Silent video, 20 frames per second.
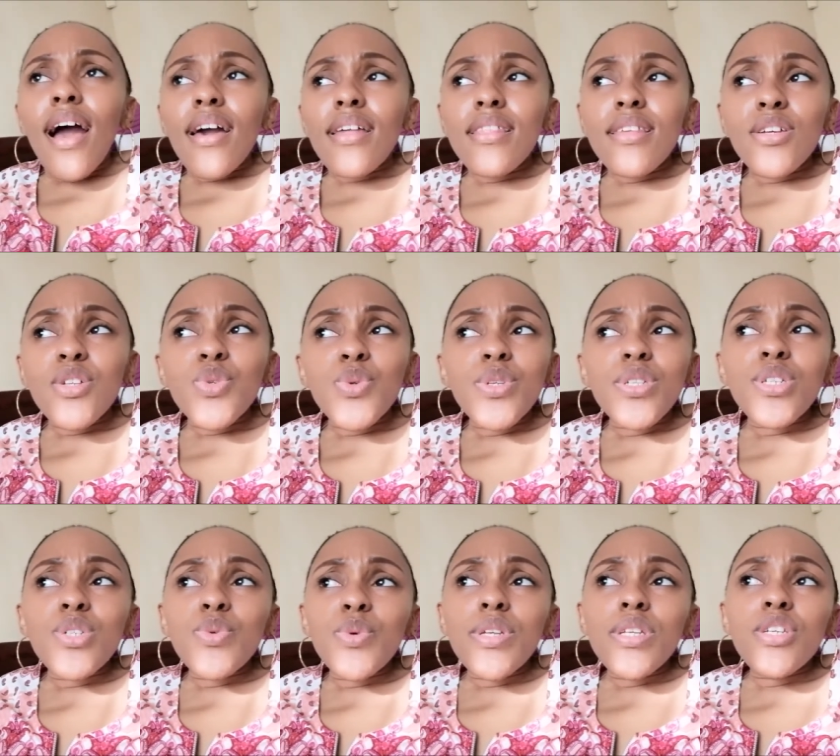I think
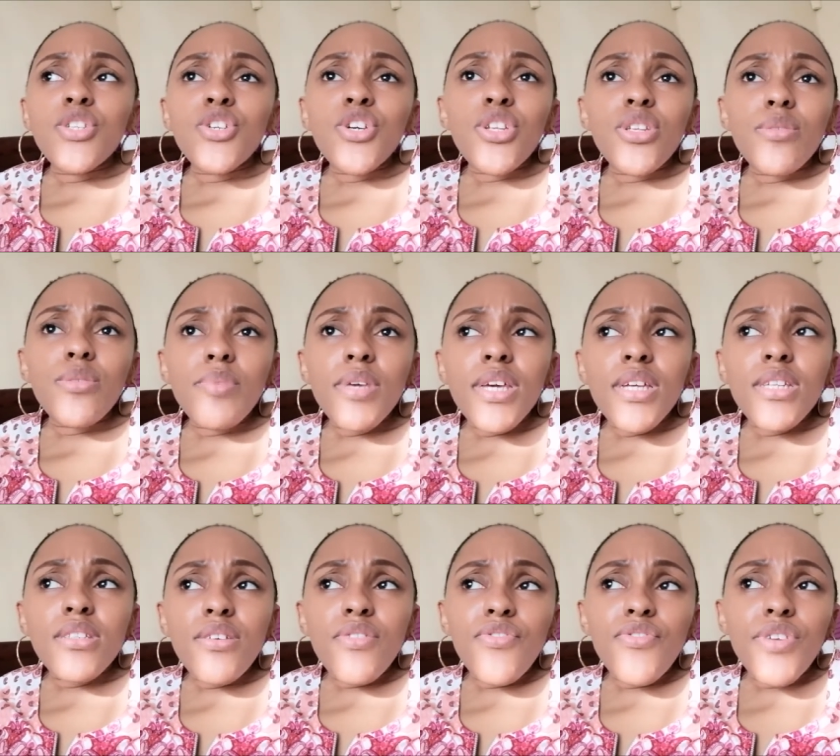2020 is going to be a
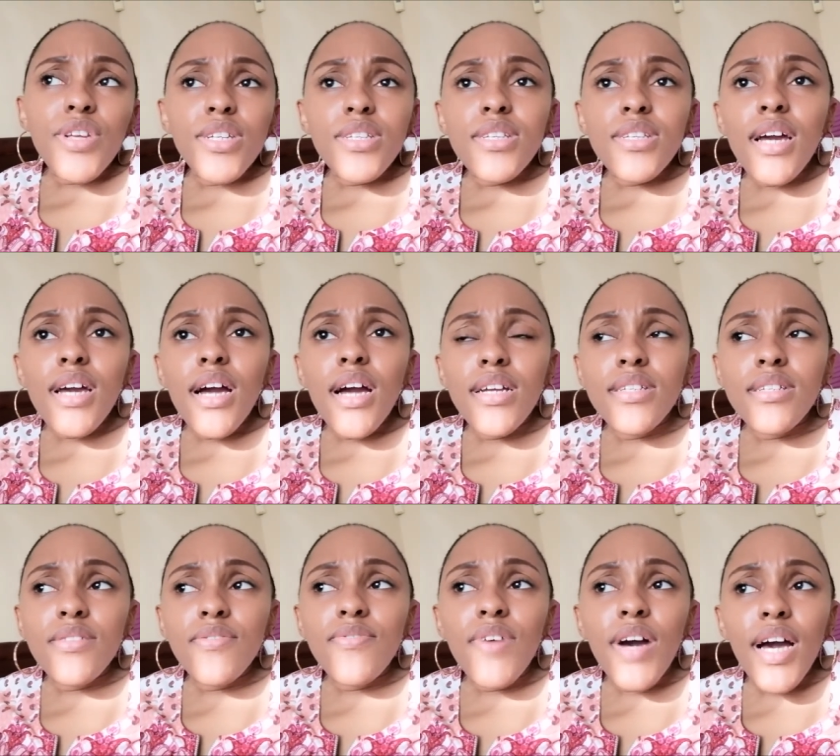different kind
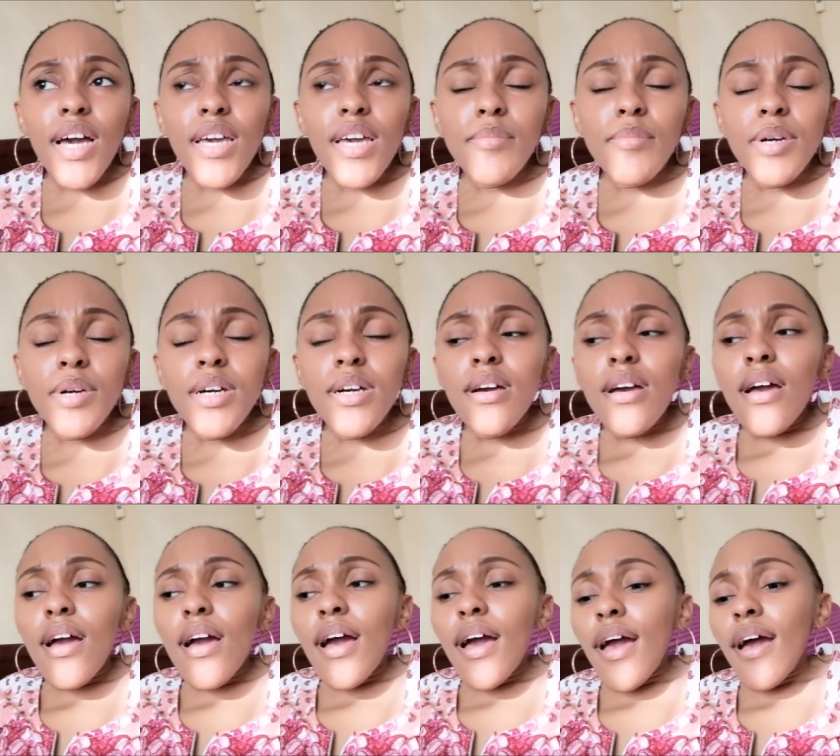of vibe.
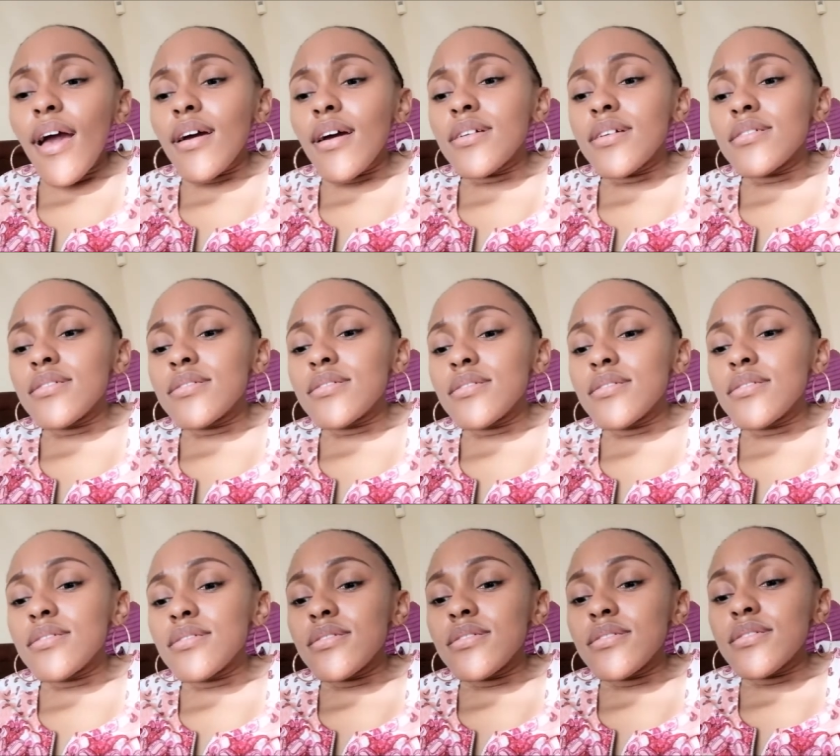
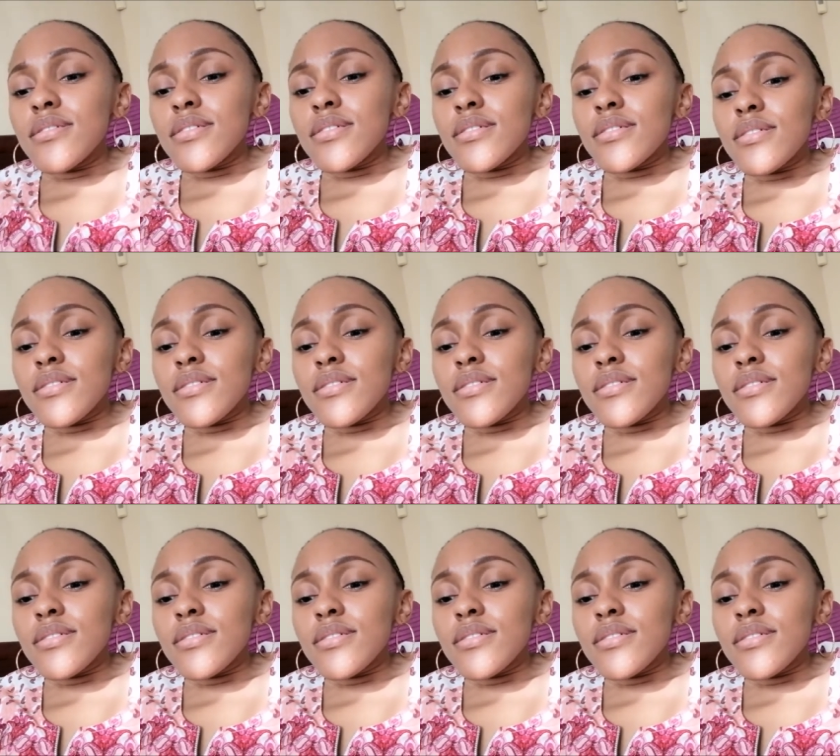And